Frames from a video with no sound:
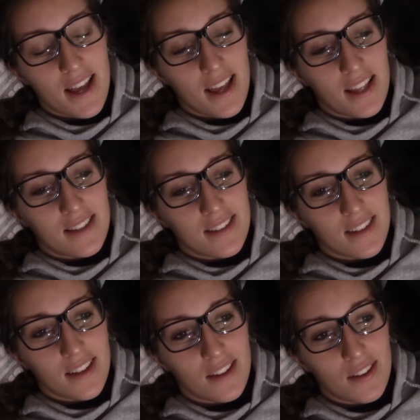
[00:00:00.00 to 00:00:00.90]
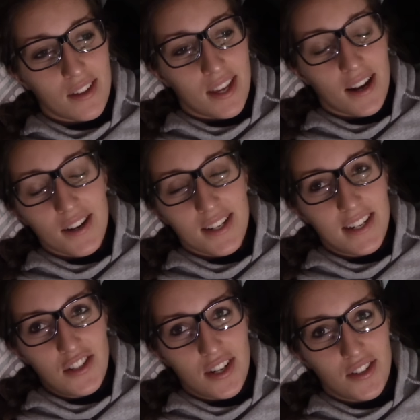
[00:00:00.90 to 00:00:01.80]
It's
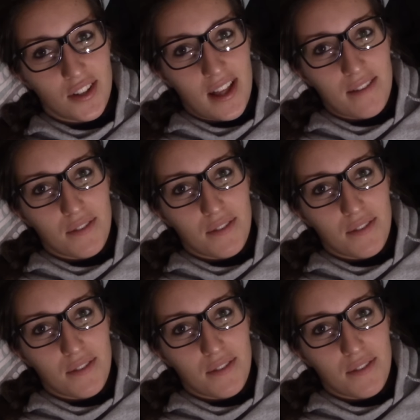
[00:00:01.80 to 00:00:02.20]
guaranteed to change your life.